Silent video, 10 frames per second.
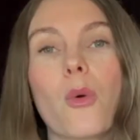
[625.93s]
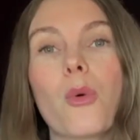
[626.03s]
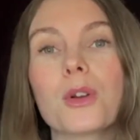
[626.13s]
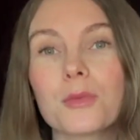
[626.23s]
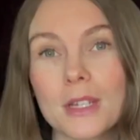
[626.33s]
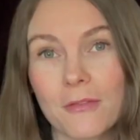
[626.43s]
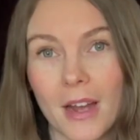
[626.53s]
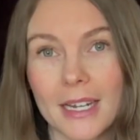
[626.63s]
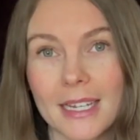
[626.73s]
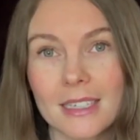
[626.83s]
or
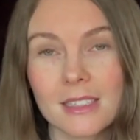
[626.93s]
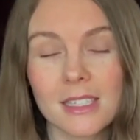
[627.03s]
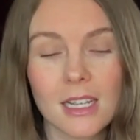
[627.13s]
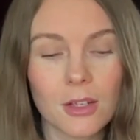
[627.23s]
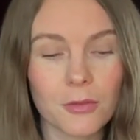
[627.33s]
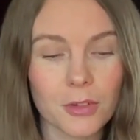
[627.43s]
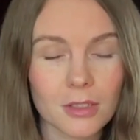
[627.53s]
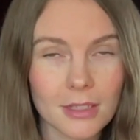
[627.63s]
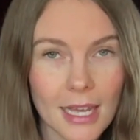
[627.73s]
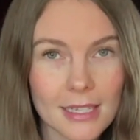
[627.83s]
refinance for
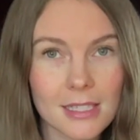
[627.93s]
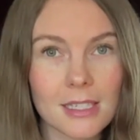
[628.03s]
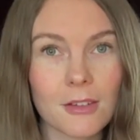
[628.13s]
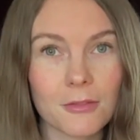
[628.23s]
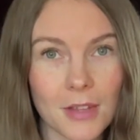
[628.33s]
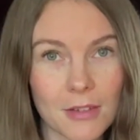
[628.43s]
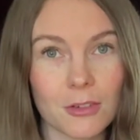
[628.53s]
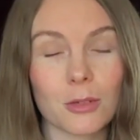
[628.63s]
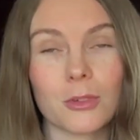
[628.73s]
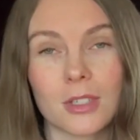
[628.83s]
less favorable